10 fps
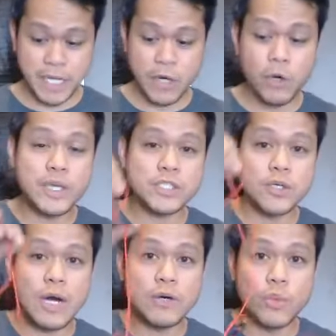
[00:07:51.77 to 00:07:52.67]
I always
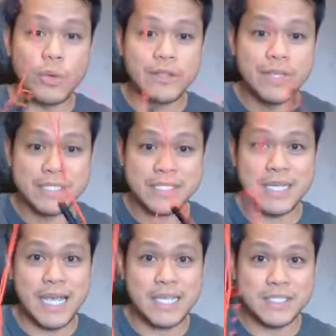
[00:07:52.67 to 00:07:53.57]
go out with this
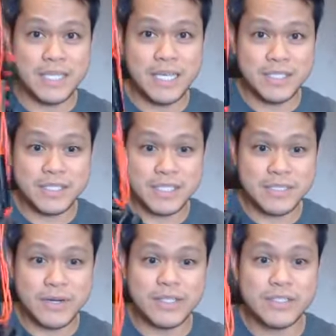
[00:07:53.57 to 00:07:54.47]

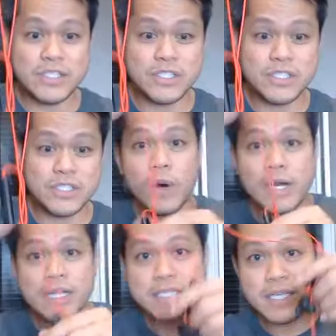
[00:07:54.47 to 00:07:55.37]
headsets, right? These are like
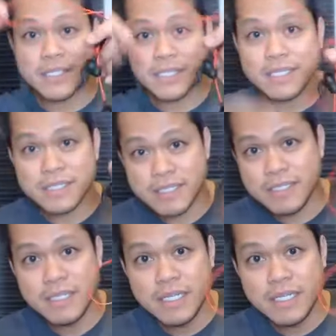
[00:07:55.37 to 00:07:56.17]
wireless headsets.